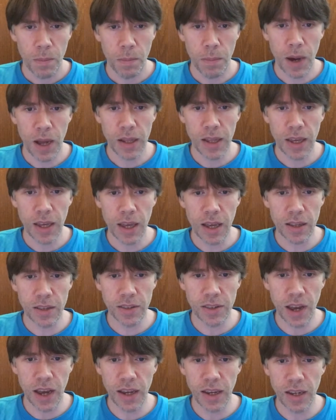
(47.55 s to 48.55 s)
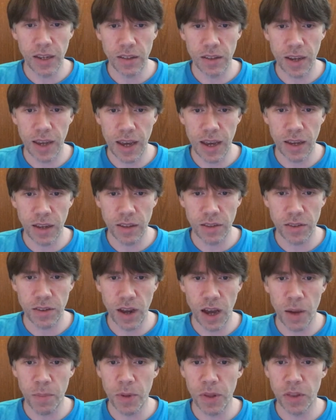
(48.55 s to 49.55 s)
Malika Said gazed
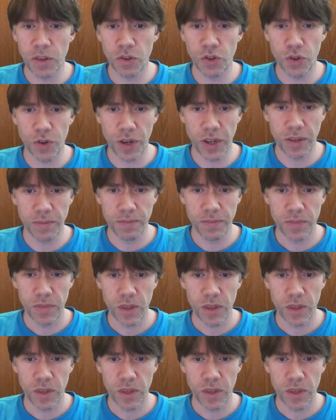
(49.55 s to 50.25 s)
up at the tree.